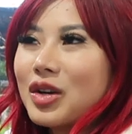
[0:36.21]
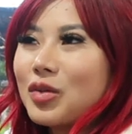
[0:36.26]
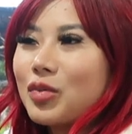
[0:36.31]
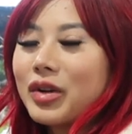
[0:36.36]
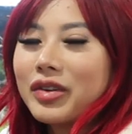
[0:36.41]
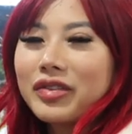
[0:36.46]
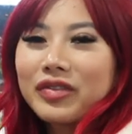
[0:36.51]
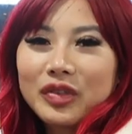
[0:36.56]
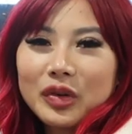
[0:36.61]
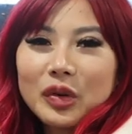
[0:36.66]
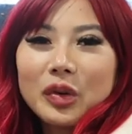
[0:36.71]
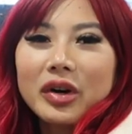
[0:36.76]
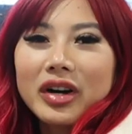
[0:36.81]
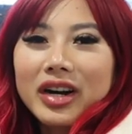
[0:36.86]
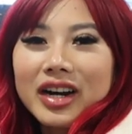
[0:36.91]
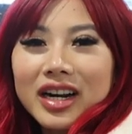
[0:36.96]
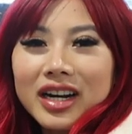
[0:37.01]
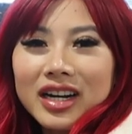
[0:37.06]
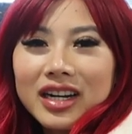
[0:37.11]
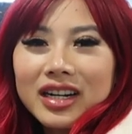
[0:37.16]

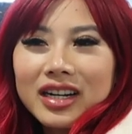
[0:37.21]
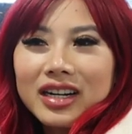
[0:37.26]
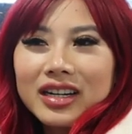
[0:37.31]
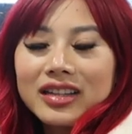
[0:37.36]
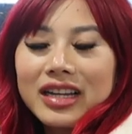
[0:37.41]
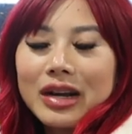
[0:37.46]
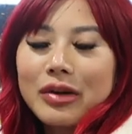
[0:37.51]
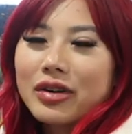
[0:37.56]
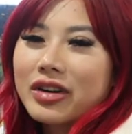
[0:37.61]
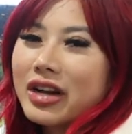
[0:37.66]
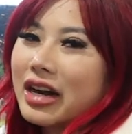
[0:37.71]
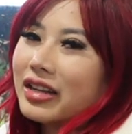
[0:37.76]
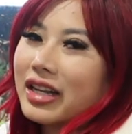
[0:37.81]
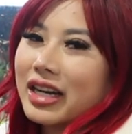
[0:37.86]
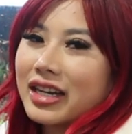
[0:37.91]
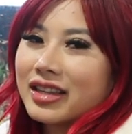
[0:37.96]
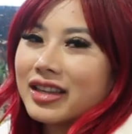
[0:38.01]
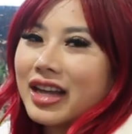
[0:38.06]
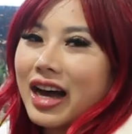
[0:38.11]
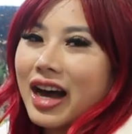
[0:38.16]
Before, they were not
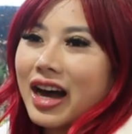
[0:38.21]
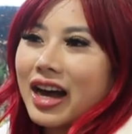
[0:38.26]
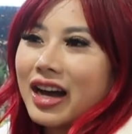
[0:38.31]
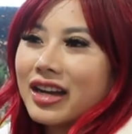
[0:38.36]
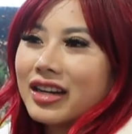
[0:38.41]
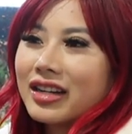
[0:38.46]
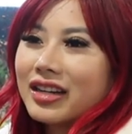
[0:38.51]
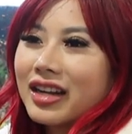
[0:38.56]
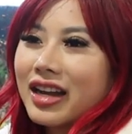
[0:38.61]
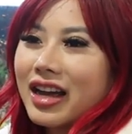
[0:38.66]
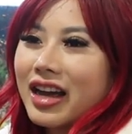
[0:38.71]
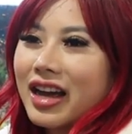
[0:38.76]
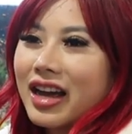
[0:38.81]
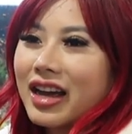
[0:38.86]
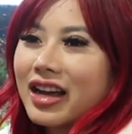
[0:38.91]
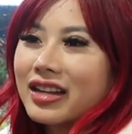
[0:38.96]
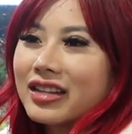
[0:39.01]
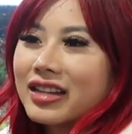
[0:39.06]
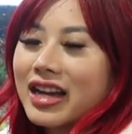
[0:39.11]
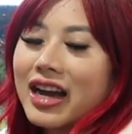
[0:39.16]
like that,
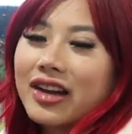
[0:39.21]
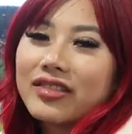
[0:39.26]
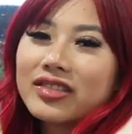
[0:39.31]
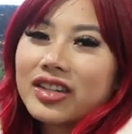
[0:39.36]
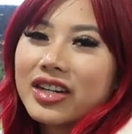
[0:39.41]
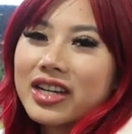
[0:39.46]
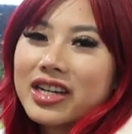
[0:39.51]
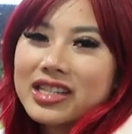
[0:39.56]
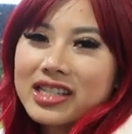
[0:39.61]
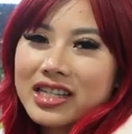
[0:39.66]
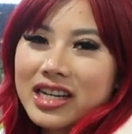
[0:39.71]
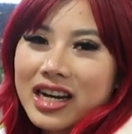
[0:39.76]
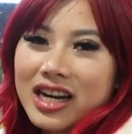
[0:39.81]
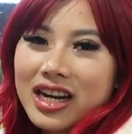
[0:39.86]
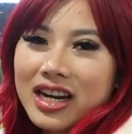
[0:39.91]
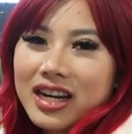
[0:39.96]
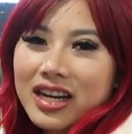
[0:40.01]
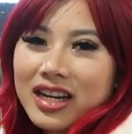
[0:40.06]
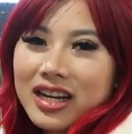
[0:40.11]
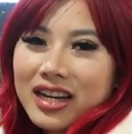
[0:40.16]
and I have no idea.